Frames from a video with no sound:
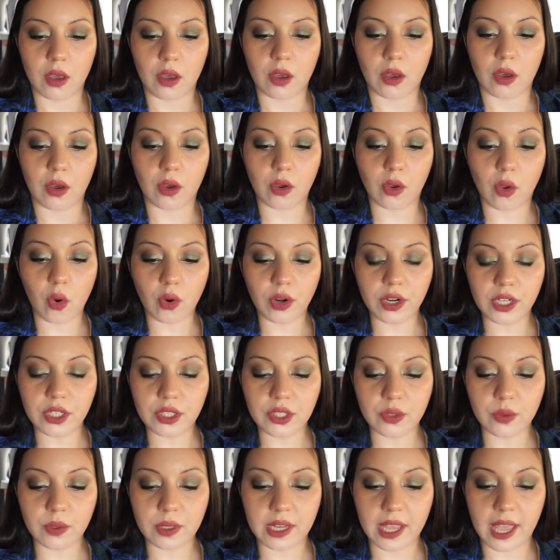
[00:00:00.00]
According
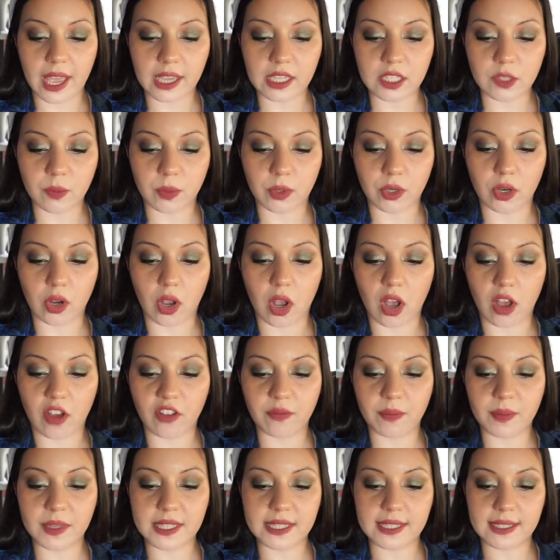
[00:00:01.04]
to an expert
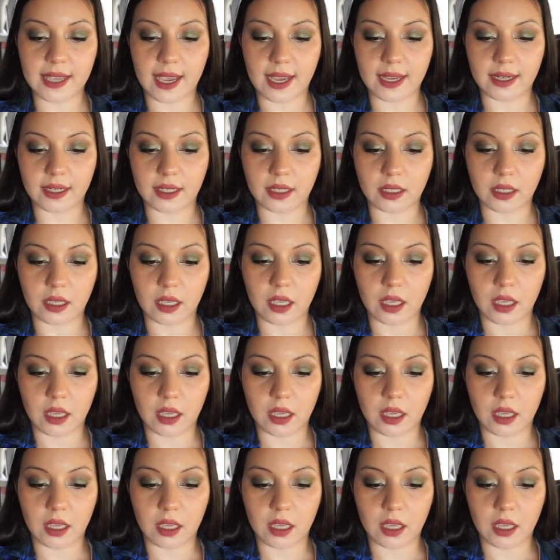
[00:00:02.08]
Hoffman cited,